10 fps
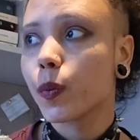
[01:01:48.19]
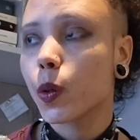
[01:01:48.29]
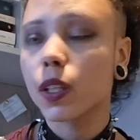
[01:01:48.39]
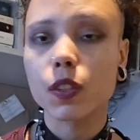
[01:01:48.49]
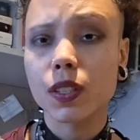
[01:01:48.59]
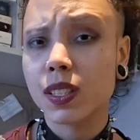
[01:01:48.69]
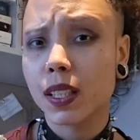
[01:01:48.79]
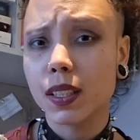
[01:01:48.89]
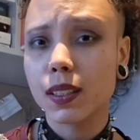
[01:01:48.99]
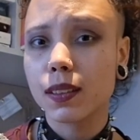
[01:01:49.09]
where I just
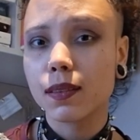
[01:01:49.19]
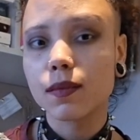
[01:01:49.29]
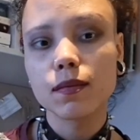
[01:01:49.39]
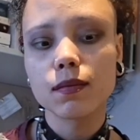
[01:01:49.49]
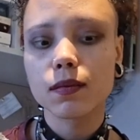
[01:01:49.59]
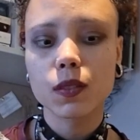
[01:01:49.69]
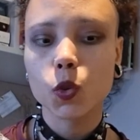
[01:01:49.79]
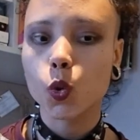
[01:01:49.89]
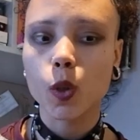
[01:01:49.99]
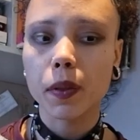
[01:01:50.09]
sit and
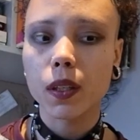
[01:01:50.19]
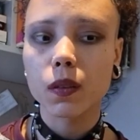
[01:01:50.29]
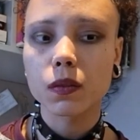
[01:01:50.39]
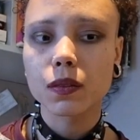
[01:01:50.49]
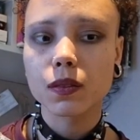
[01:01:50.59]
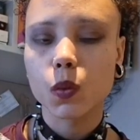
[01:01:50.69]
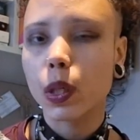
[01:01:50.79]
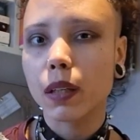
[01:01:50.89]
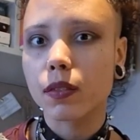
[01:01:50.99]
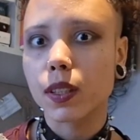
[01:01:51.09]
talk about
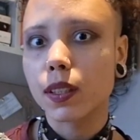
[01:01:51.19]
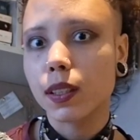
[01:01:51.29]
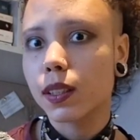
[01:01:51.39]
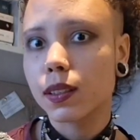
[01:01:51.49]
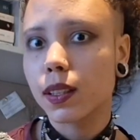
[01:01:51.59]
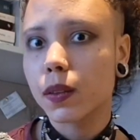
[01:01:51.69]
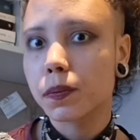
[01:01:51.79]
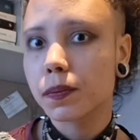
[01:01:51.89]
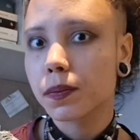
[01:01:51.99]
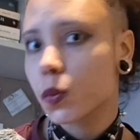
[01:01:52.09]
whatever it is that I
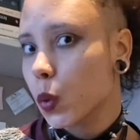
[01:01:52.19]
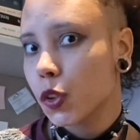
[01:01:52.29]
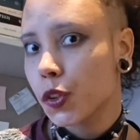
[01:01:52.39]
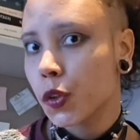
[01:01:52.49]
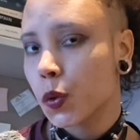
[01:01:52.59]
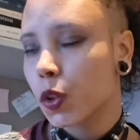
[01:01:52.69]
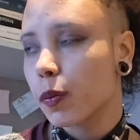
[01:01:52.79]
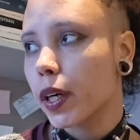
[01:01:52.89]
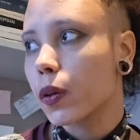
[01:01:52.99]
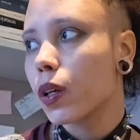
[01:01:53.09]
wish to talk
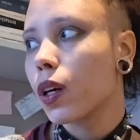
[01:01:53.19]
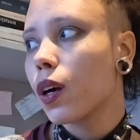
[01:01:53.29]
about.